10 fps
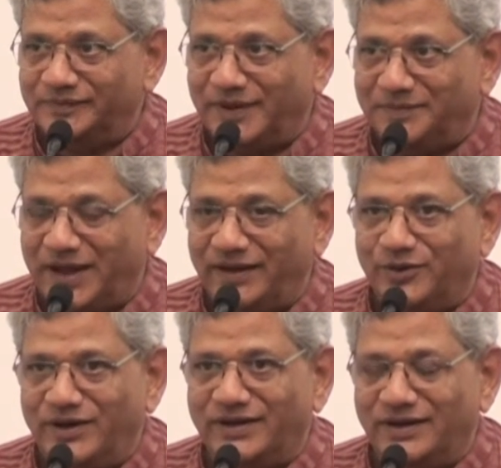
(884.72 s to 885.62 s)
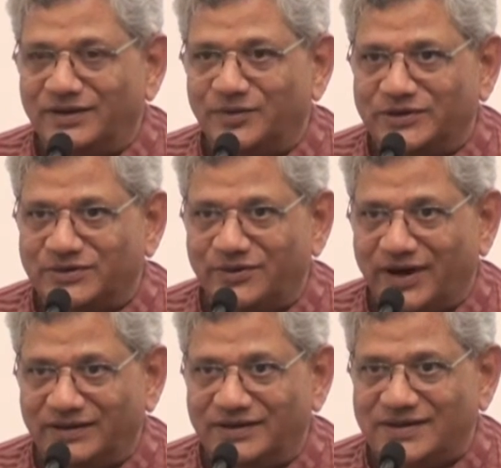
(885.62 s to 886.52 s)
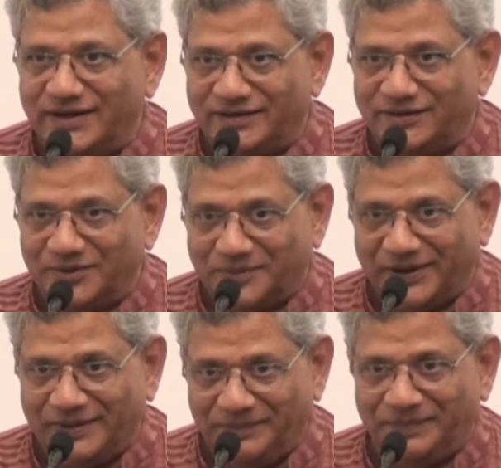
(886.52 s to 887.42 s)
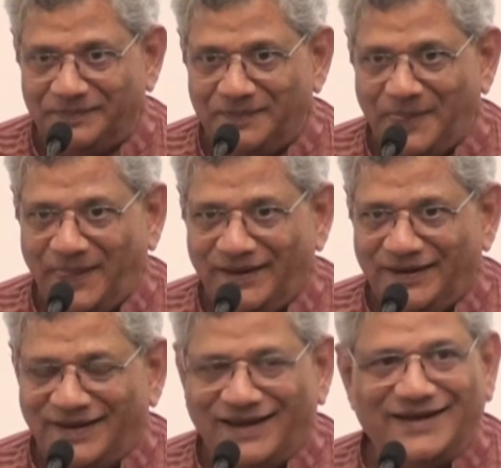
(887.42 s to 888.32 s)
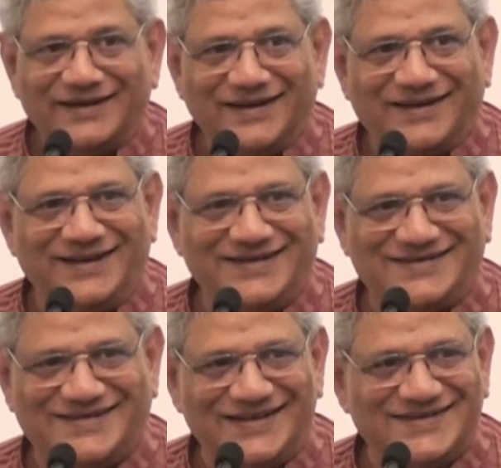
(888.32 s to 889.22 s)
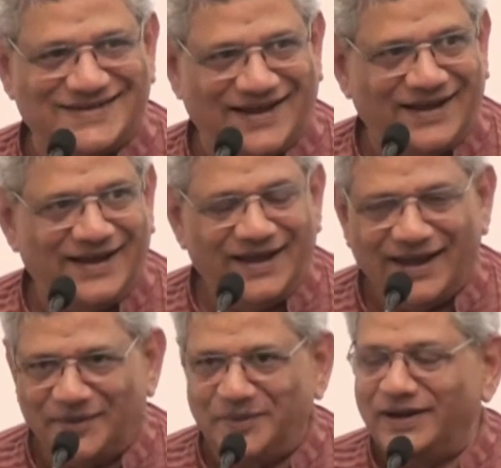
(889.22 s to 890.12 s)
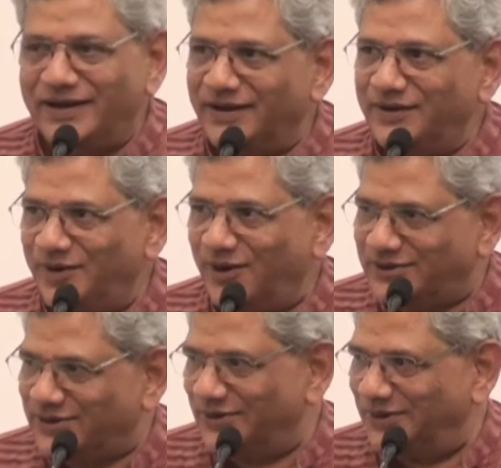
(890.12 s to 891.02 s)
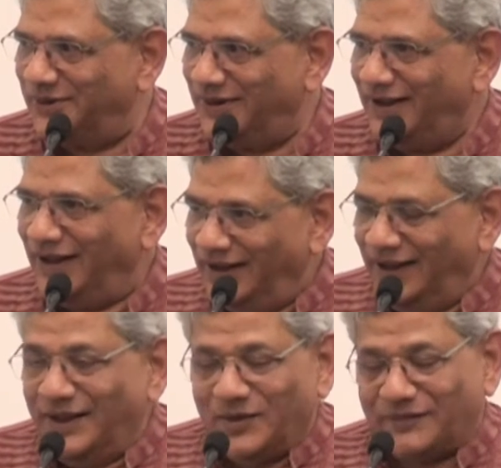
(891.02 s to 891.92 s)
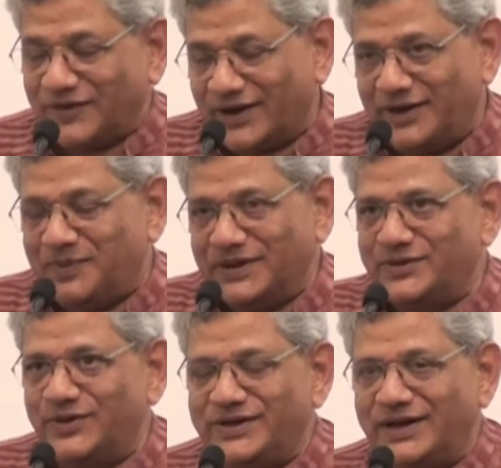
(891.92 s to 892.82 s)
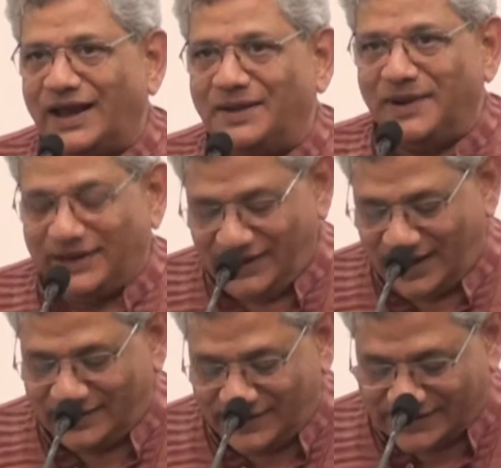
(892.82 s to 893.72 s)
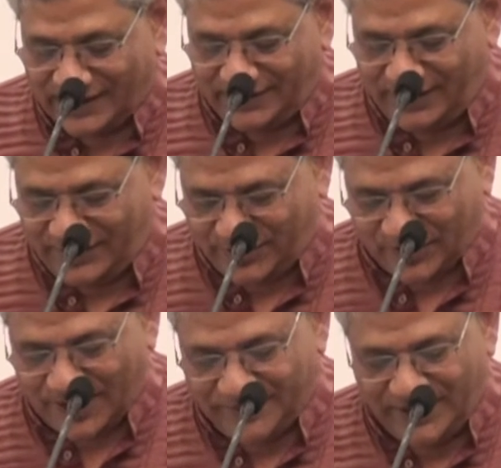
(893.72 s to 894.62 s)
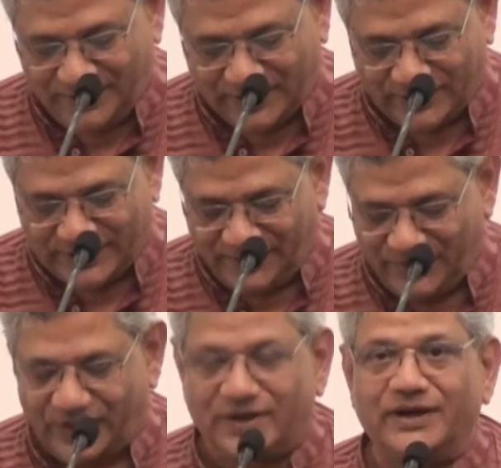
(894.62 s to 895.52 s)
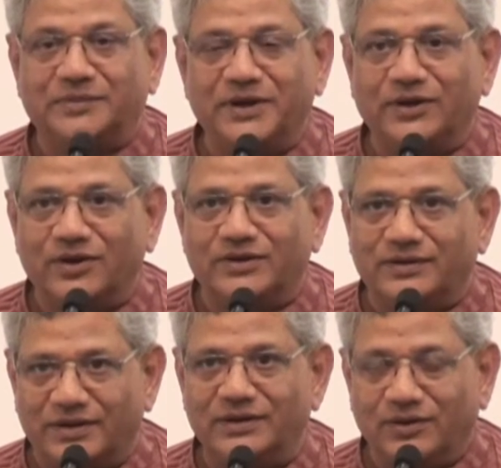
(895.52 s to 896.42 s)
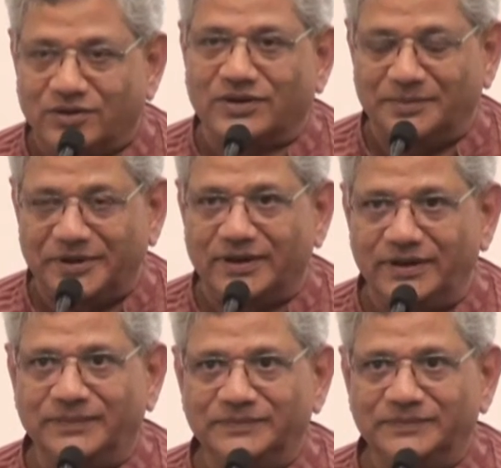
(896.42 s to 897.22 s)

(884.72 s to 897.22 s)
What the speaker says: And my only guilt was to write this letter to the PM. And since I've been here, you'll also, after great persuasion, I decided to come here because they won't let me not come here.